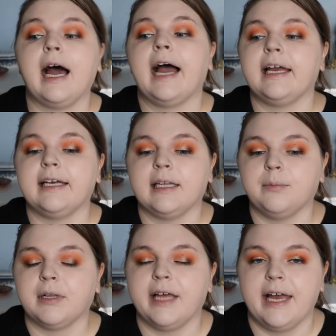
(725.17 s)
I can
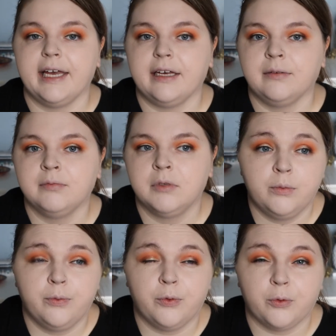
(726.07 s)
play
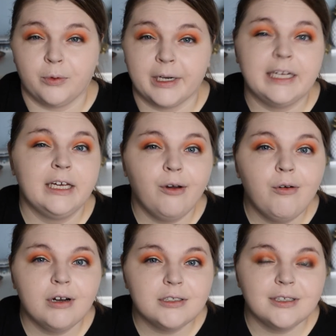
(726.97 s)
3
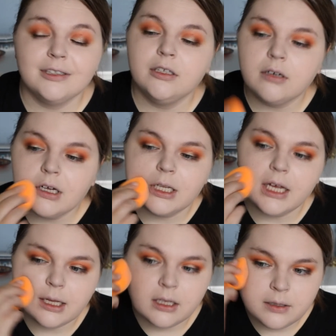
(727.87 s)
chords on the
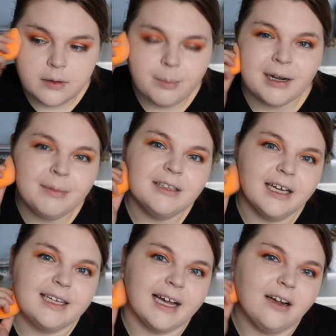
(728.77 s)
ukulele. But I mean,
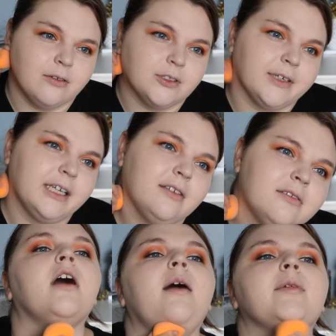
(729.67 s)
that counts, right?
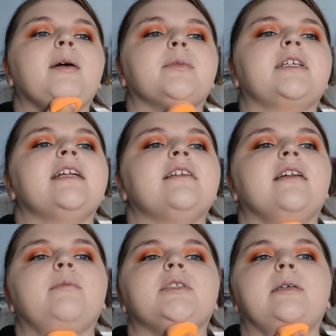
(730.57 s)
I'm not pretending
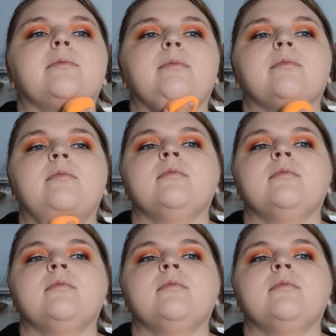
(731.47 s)
I'm some...